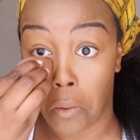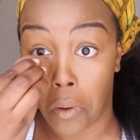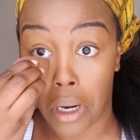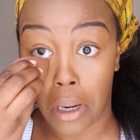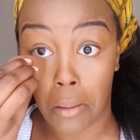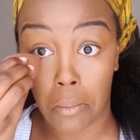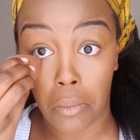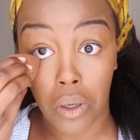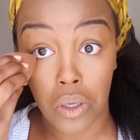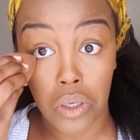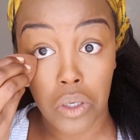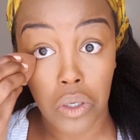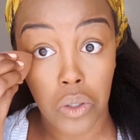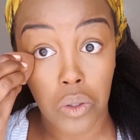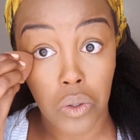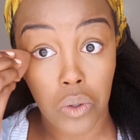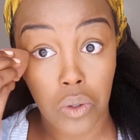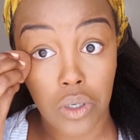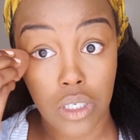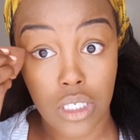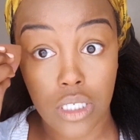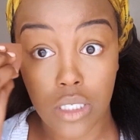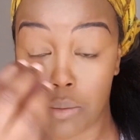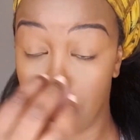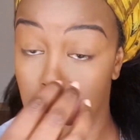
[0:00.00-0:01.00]
What I'm going to
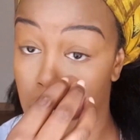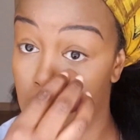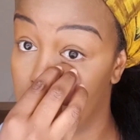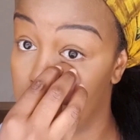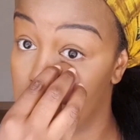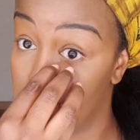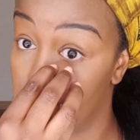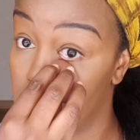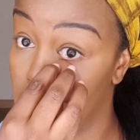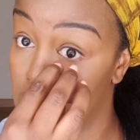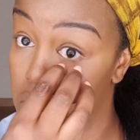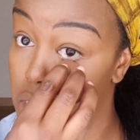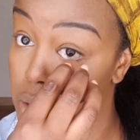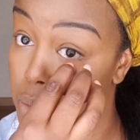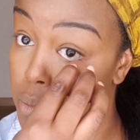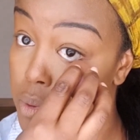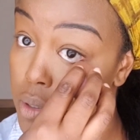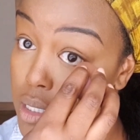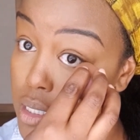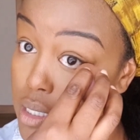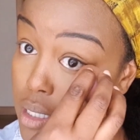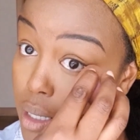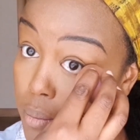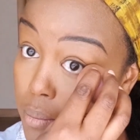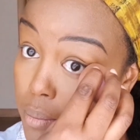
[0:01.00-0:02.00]
do is make sure to
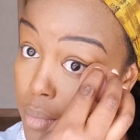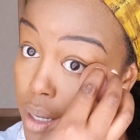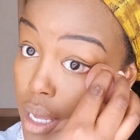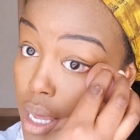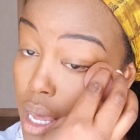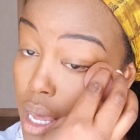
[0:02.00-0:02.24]
put some